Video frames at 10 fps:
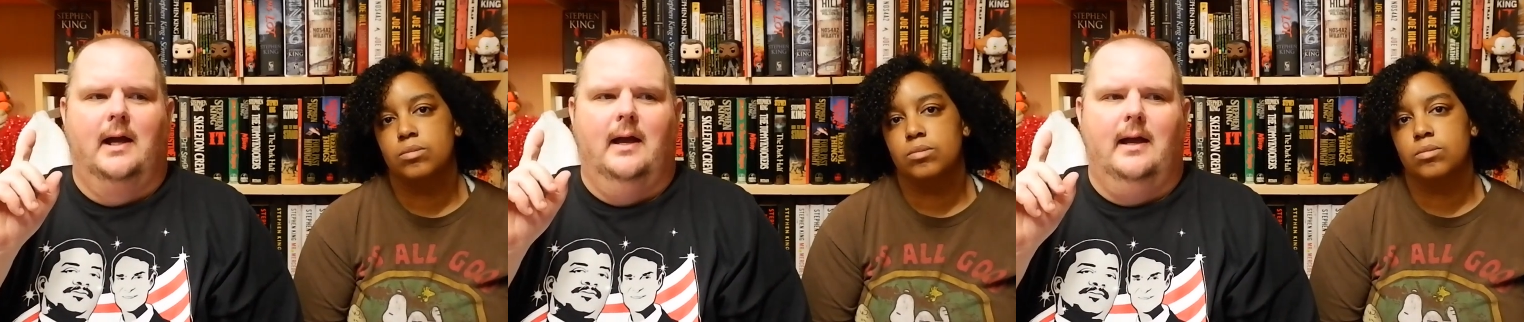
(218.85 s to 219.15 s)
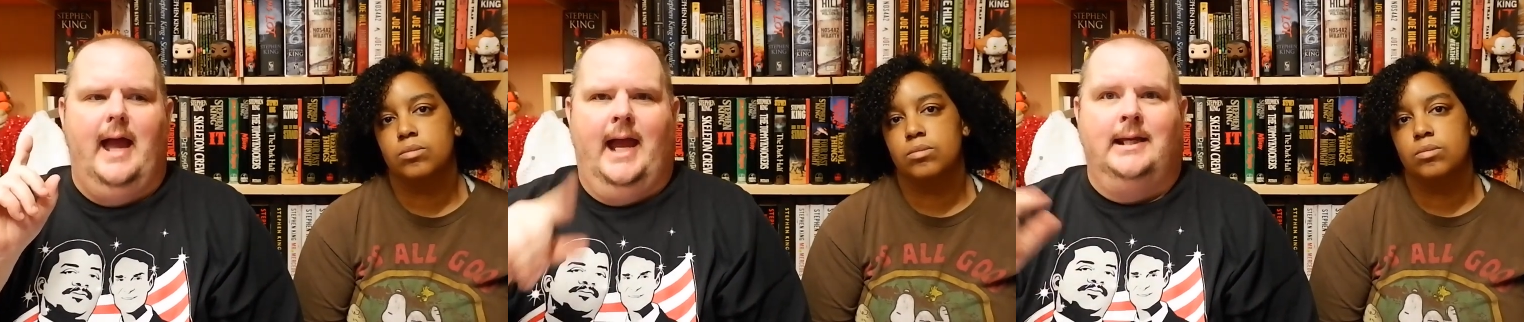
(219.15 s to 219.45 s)

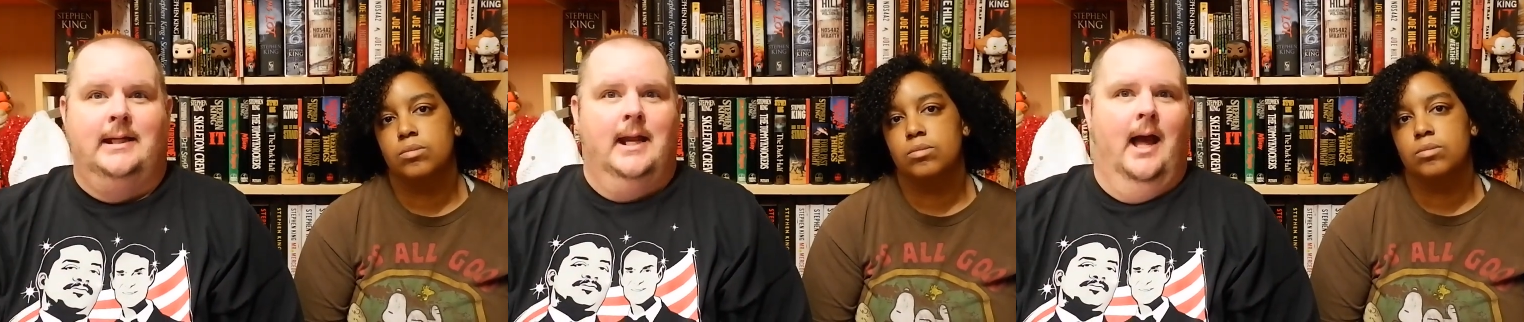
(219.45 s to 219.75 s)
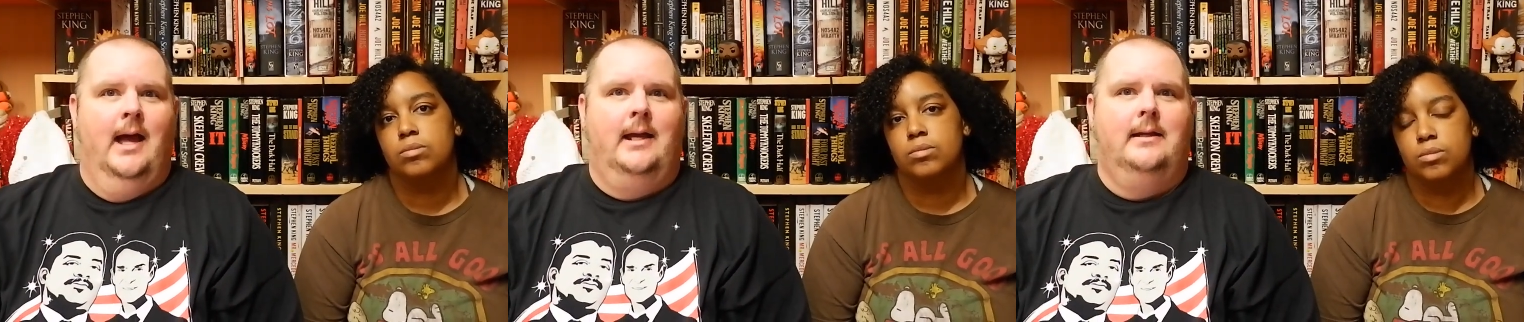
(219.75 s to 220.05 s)
Speaker 1: uh,
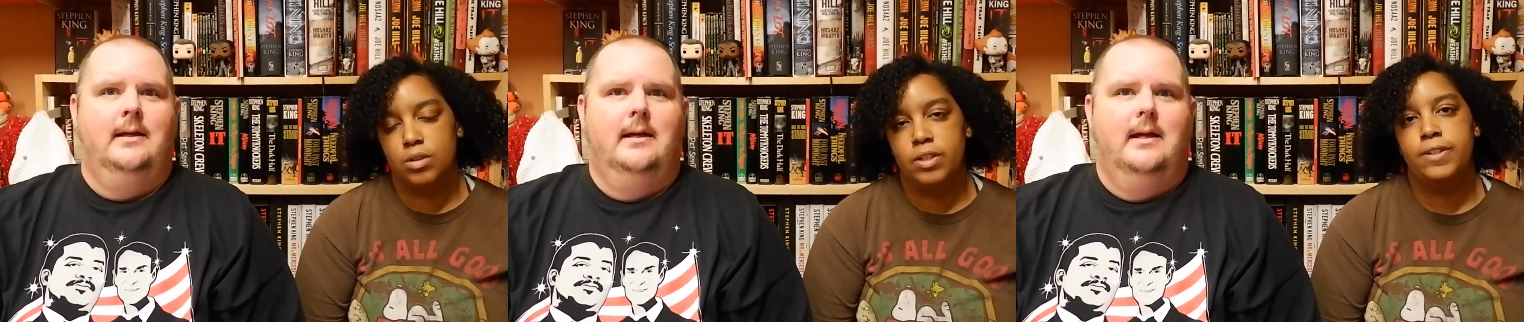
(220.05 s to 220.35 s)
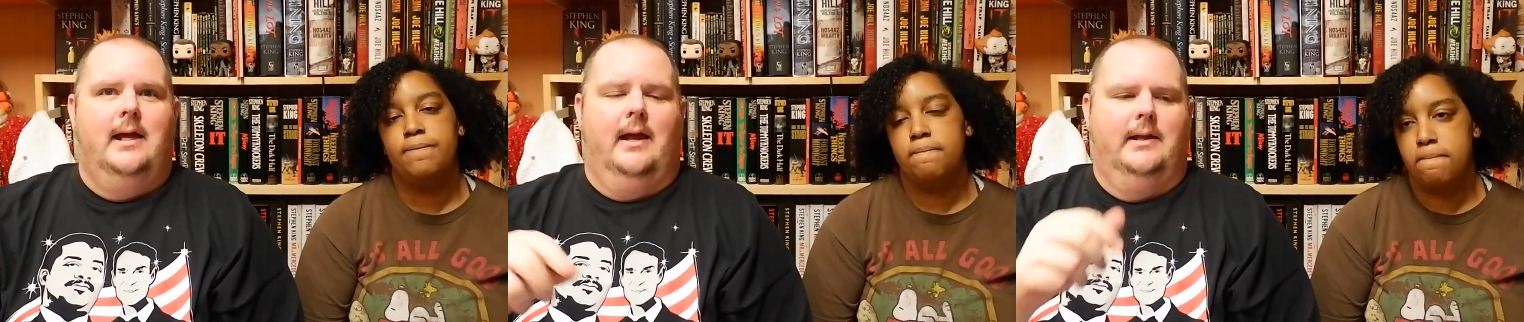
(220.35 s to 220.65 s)
89.
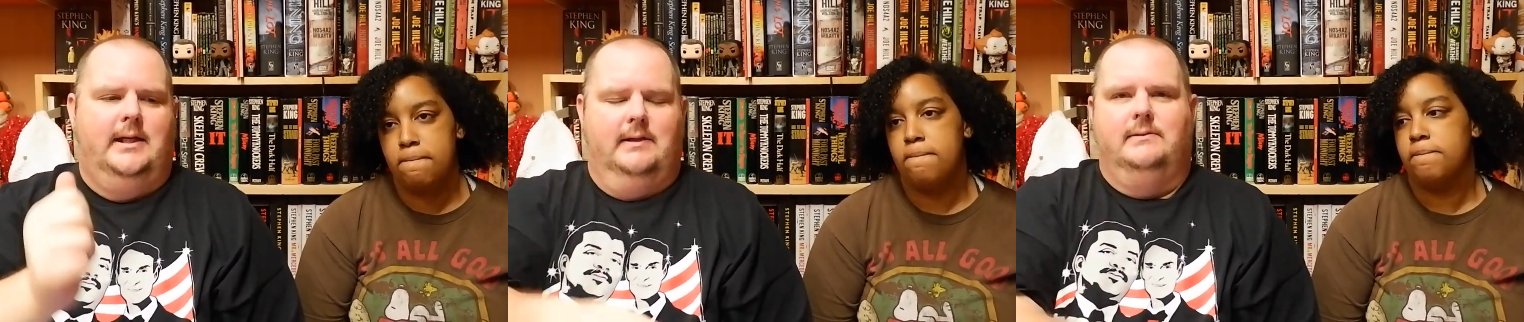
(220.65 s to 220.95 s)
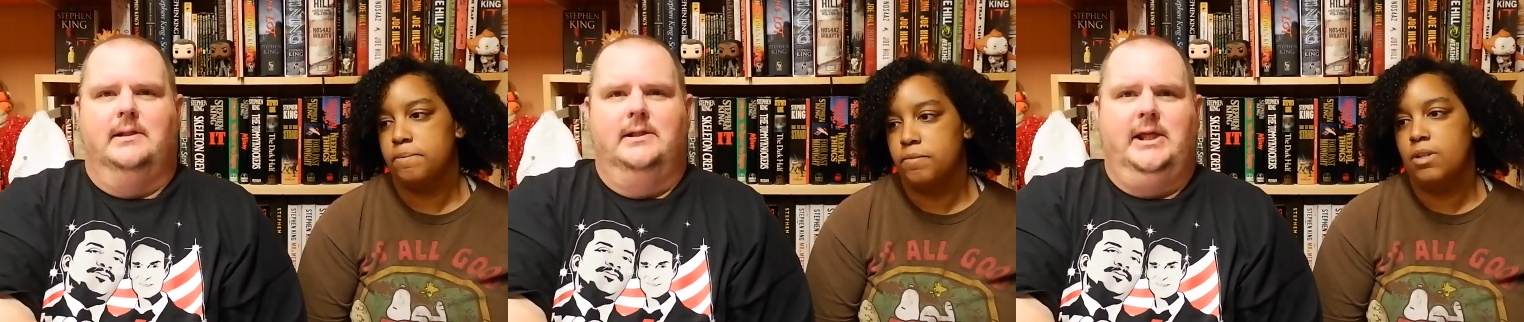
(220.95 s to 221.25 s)
Yeah. Uh,
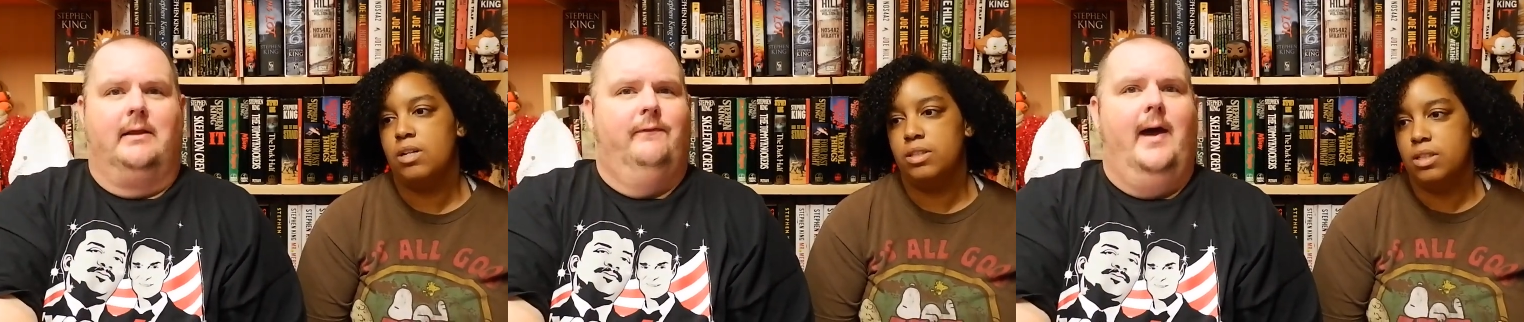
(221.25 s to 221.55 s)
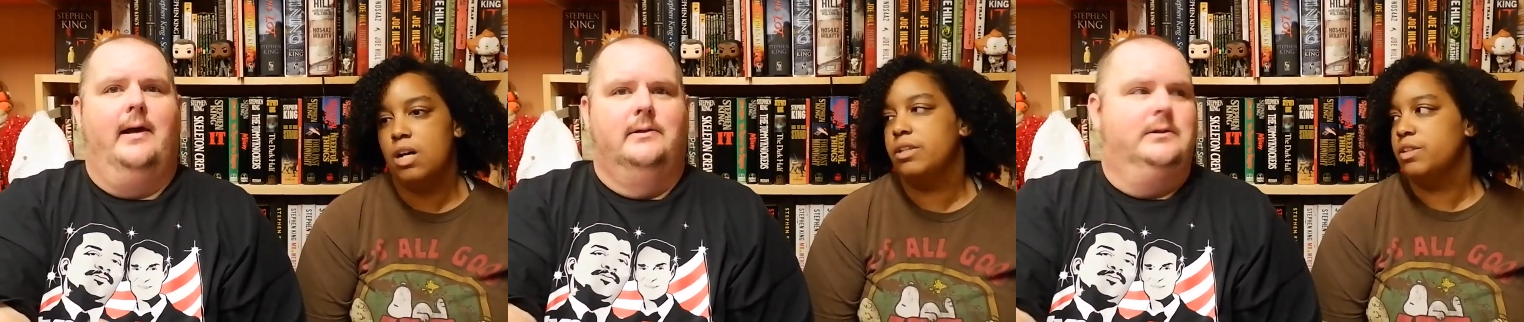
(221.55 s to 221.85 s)
he sets on,
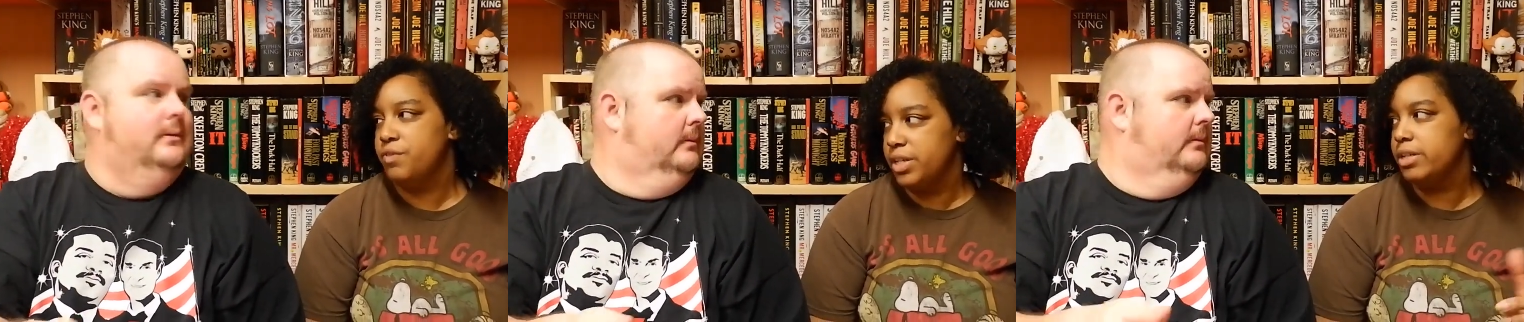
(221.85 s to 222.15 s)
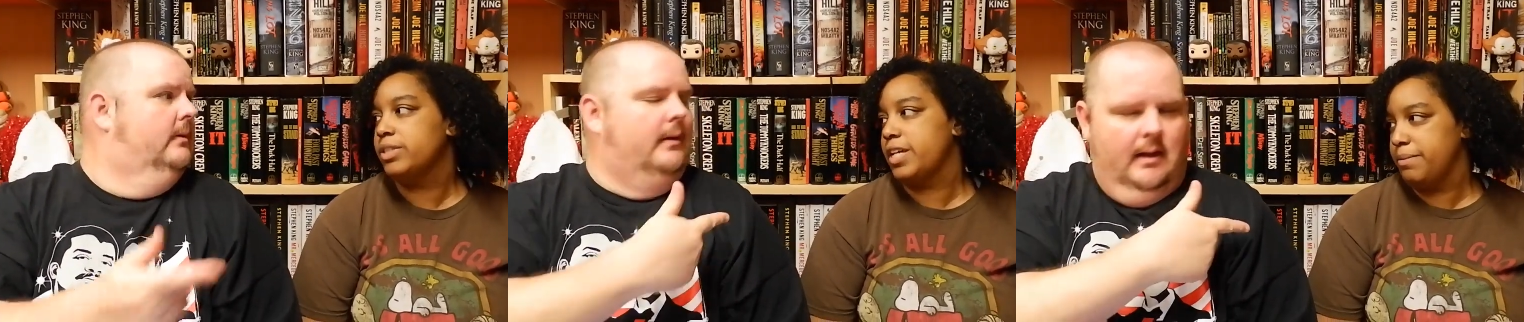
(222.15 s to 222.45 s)
fire. On the
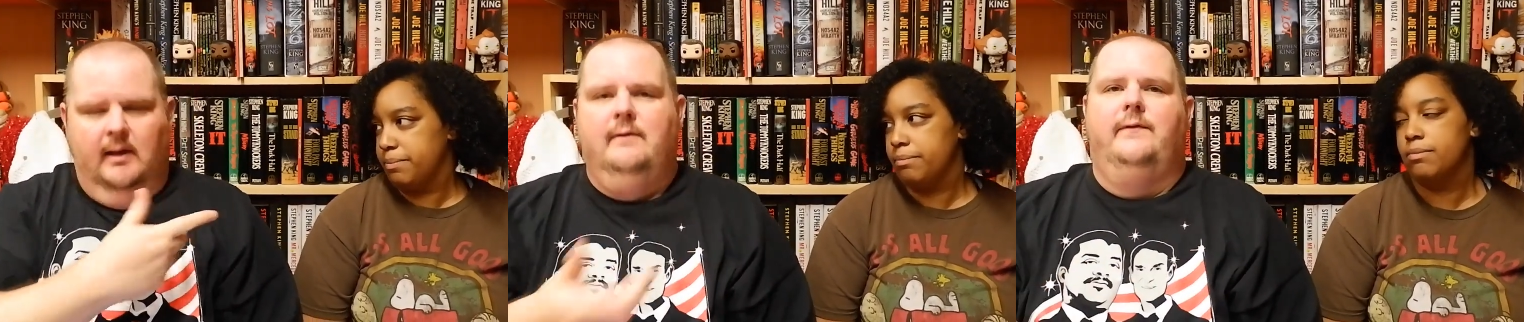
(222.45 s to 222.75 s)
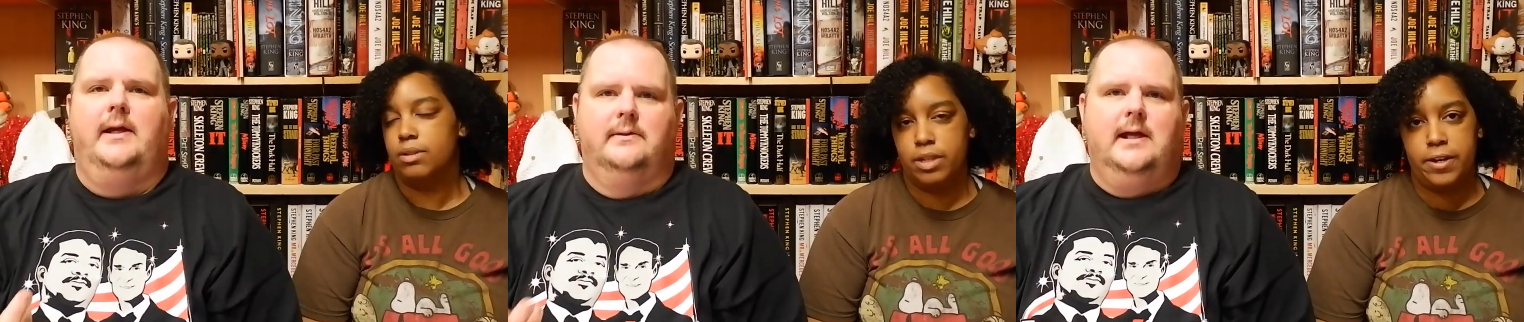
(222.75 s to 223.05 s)
Speaker 2: videotape. On
Speaker 1: the
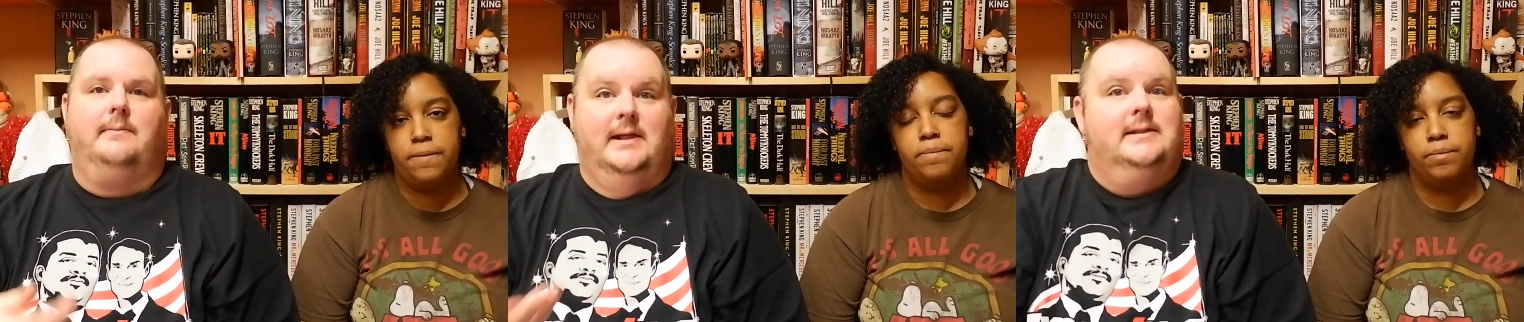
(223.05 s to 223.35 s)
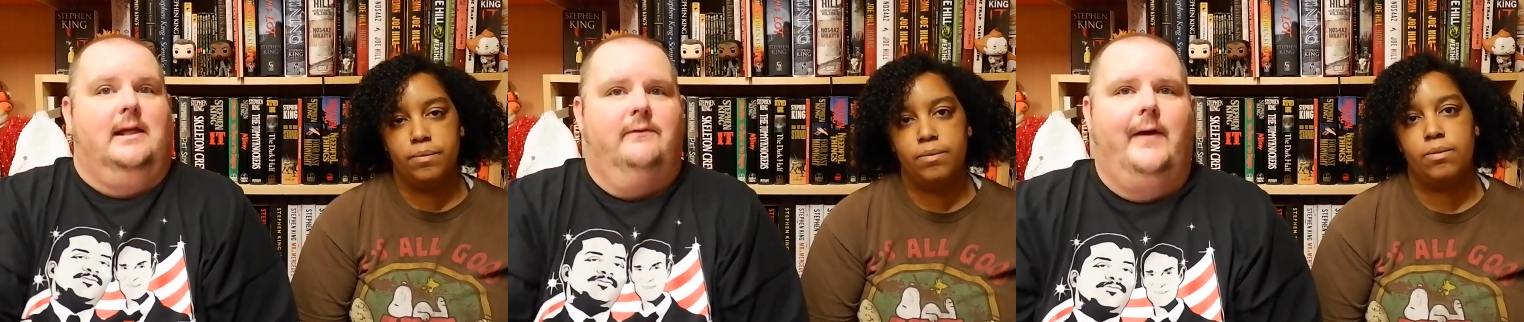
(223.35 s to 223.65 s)
videotape yeah. that
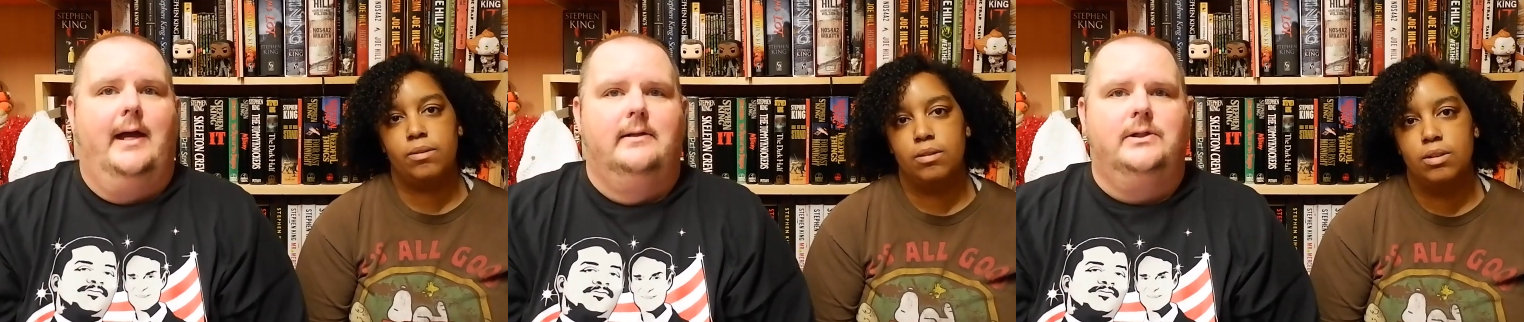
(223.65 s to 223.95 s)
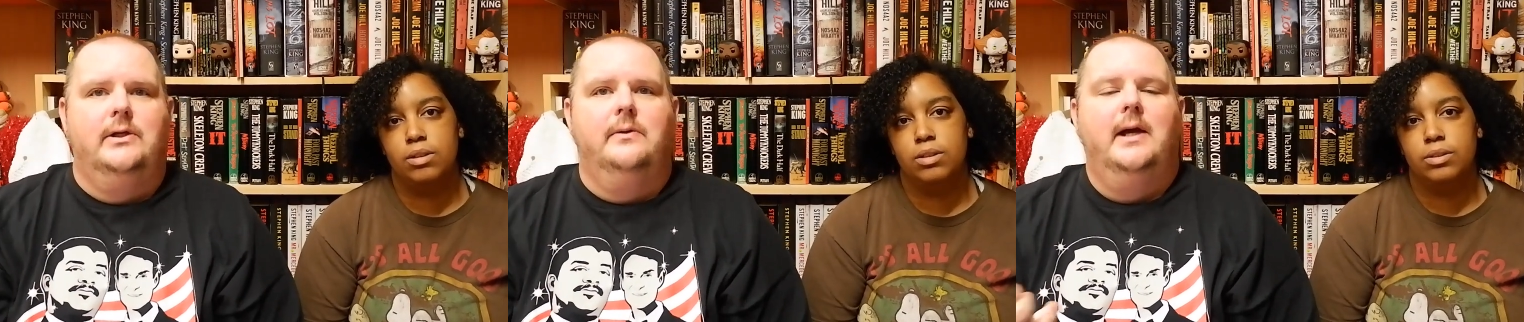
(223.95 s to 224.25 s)
he sets fire
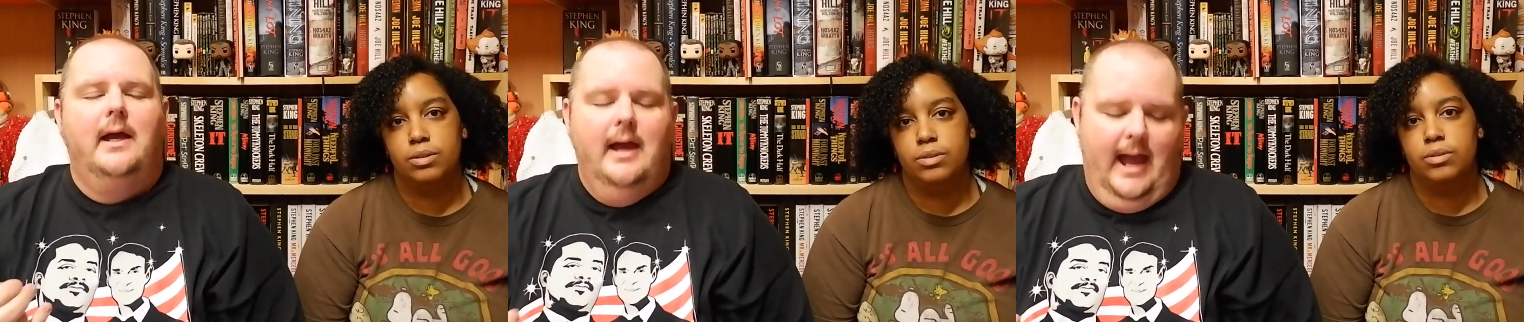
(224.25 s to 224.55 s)
to,